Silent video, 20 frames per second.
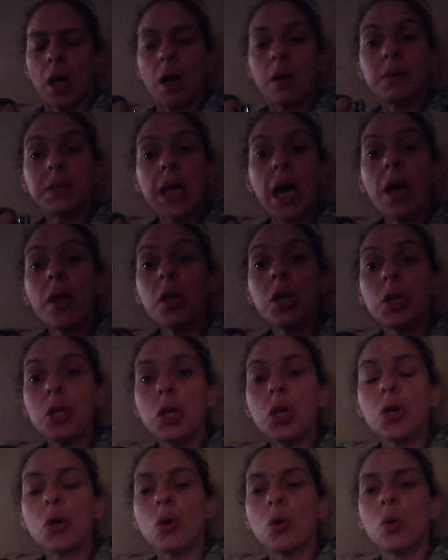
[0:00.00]
I'm telling
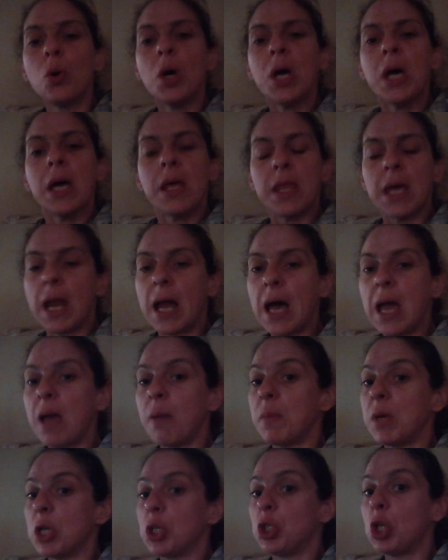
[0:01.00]
you that I
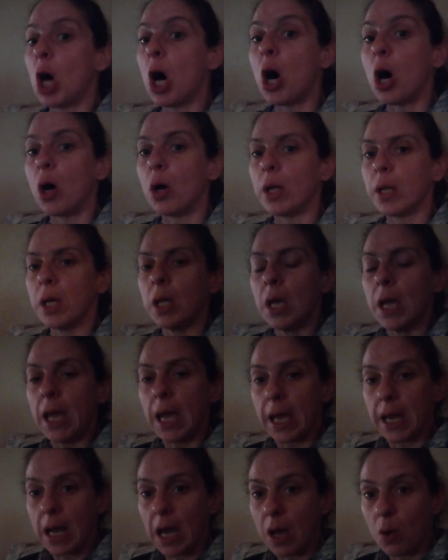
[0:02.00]
am an adult
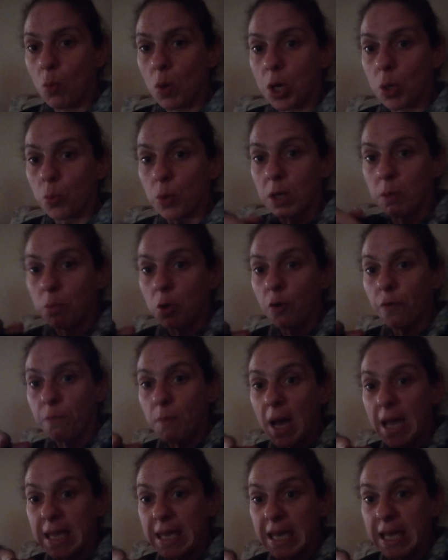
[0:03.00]
and I want to remove
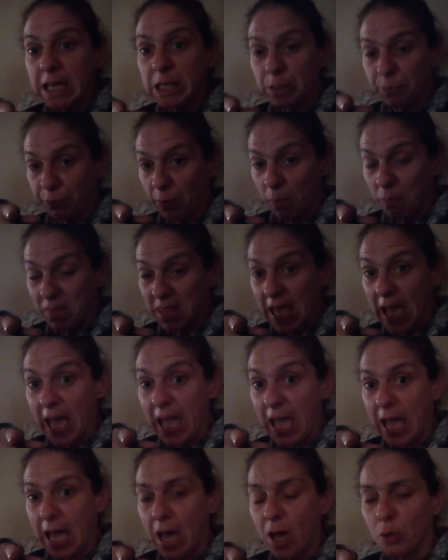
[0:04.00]
my kids from
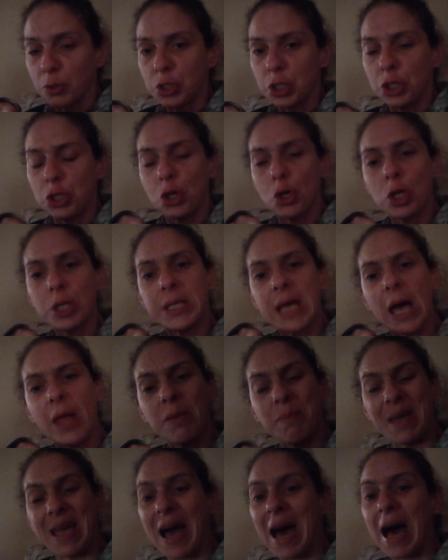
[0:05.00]
that house, and you're
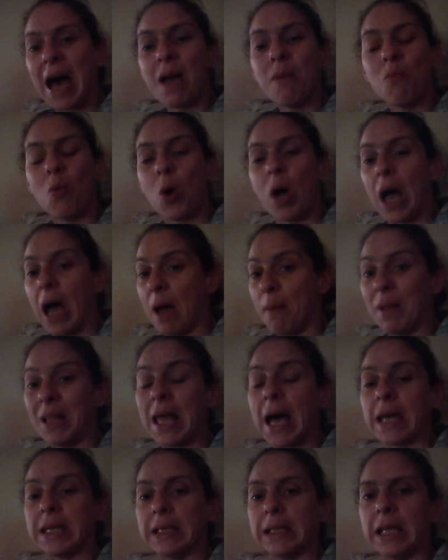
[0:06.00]
telling me I'm
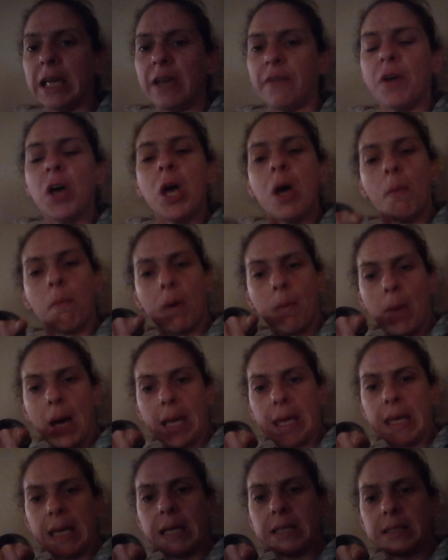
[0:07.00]
allowed to leave, but my
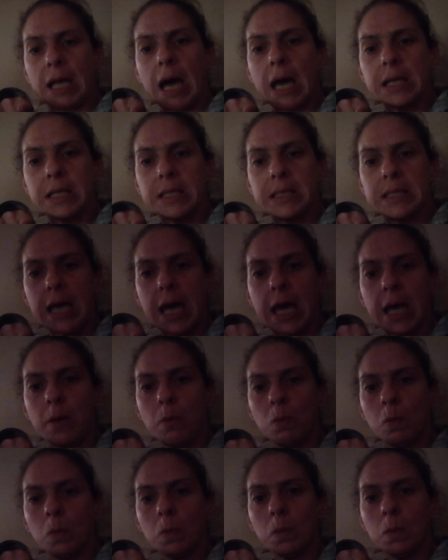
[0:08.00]
kids got to
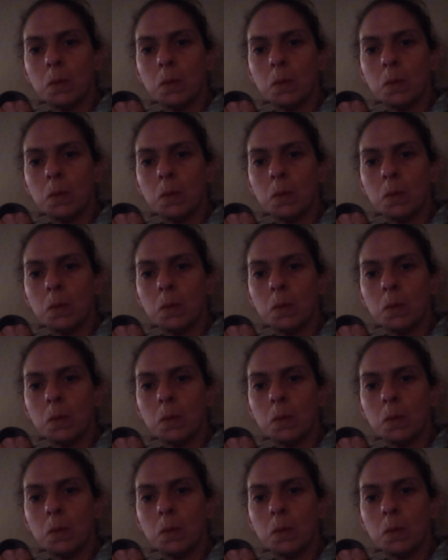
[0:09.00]
stay?